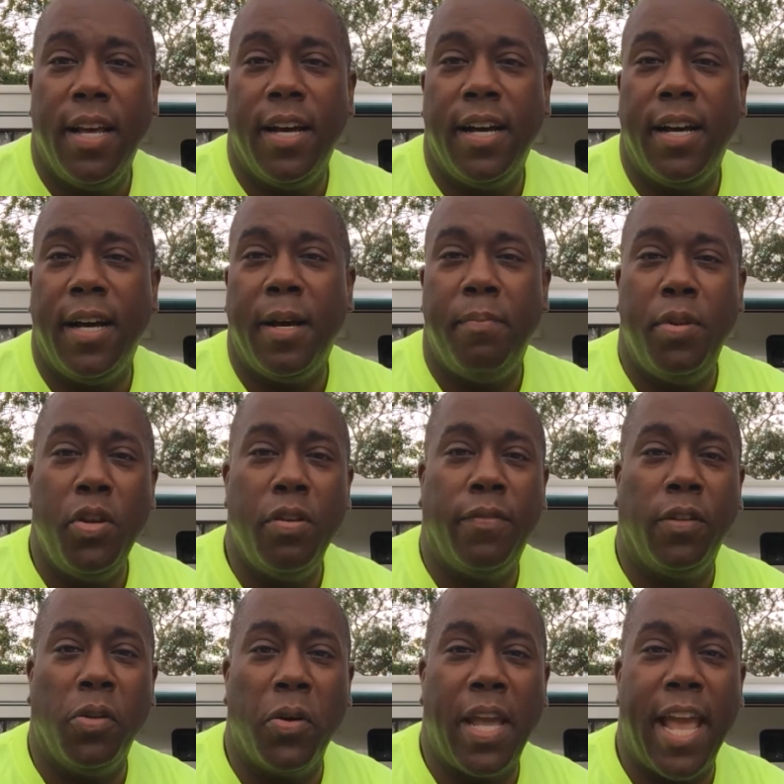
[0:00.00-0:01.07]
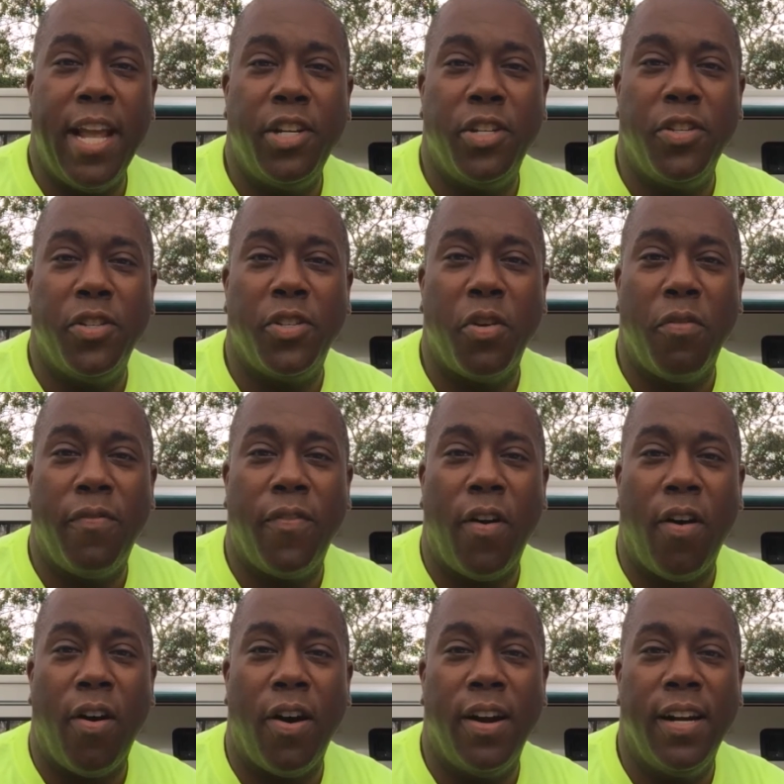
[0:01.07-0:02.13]
a beautiful location so
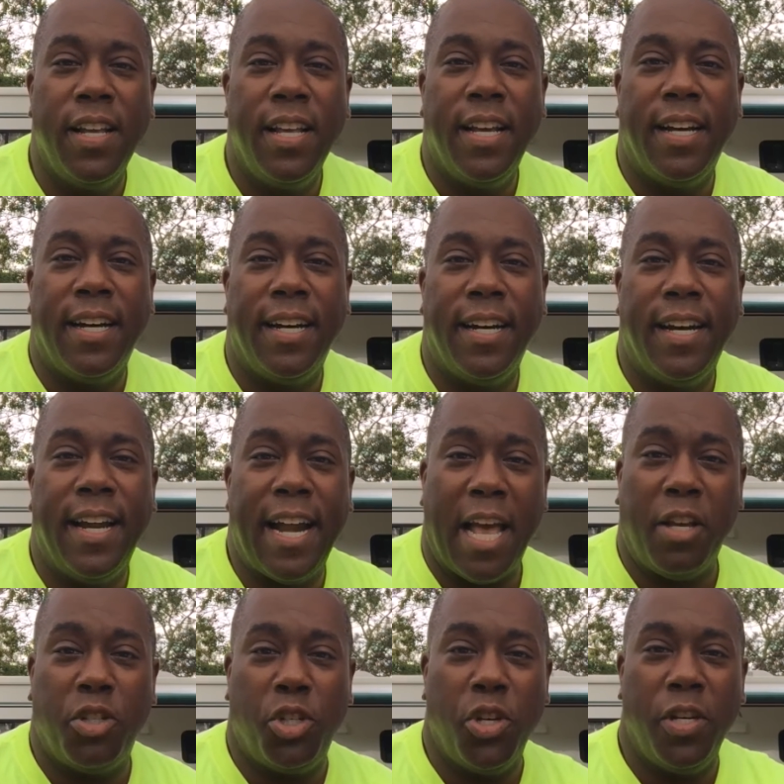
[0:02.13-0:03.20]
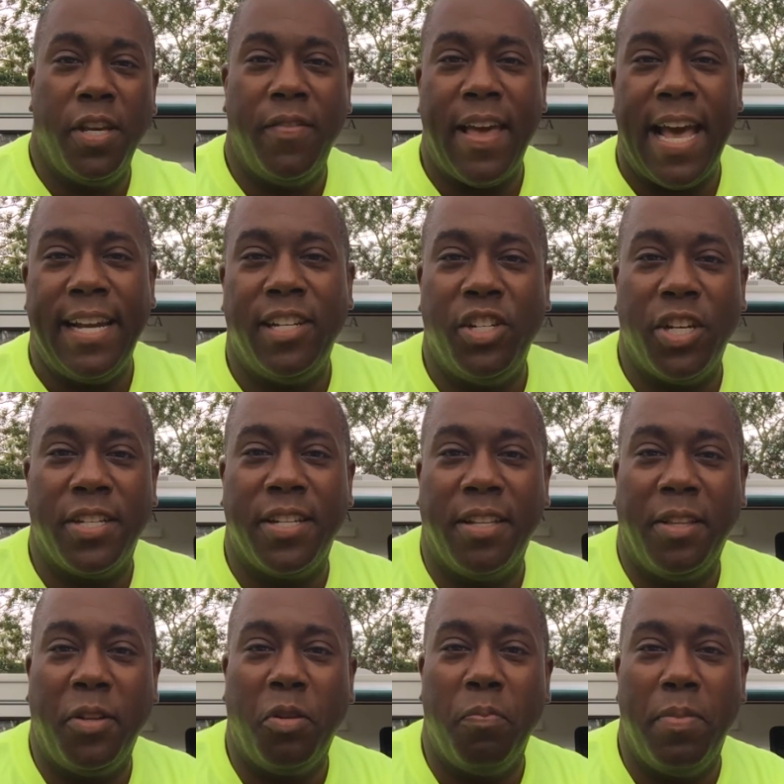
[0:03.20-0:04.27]
far, and I'll show you that in just
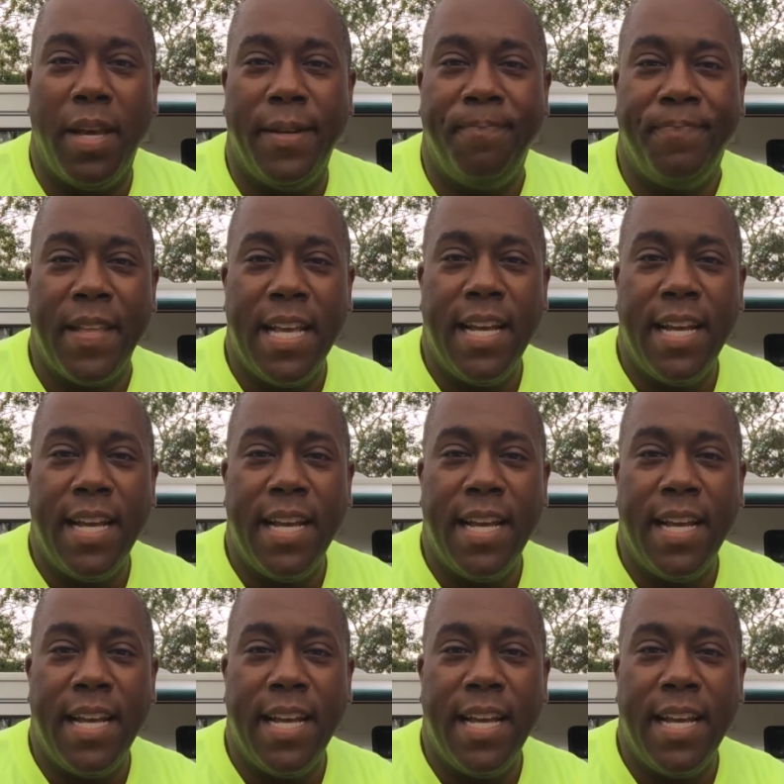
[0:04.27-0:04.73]
a little bit.